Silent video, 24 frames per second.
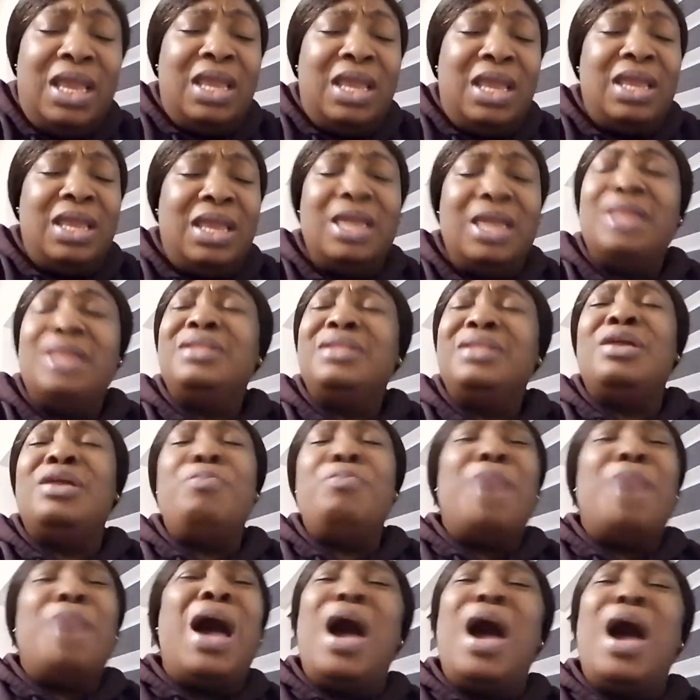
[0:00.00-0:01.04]
in the
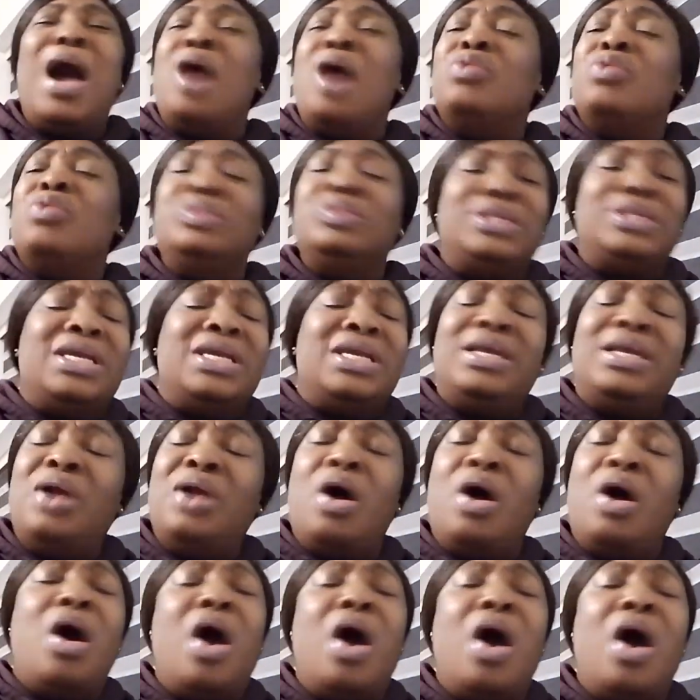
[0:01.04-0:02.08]
mountain
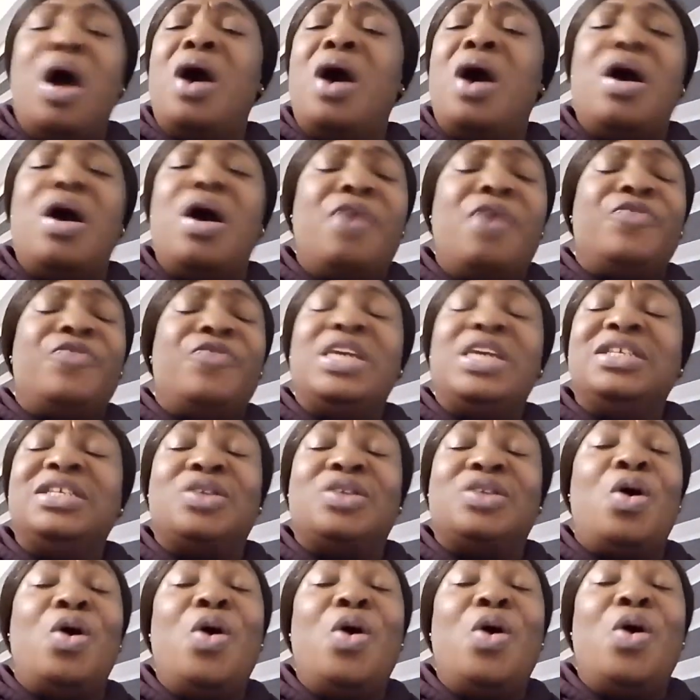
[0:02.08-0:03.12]
of his
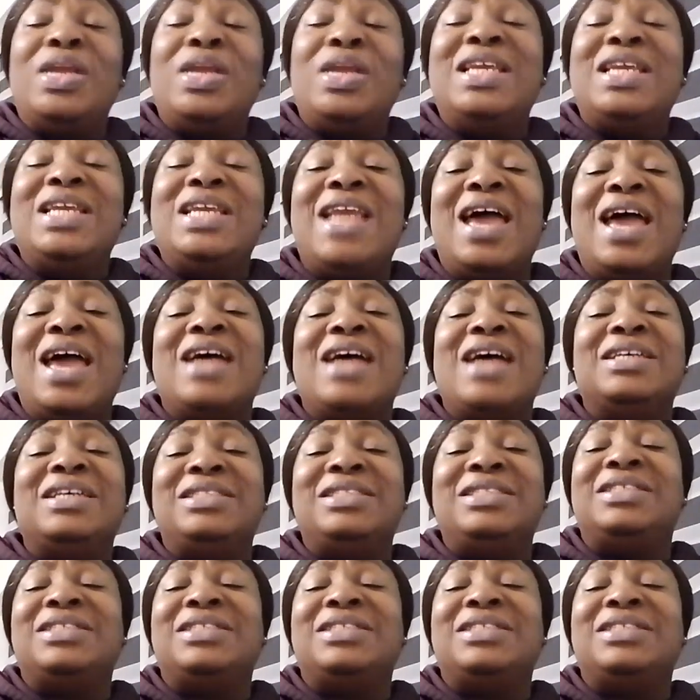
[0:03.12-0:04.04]
holiness,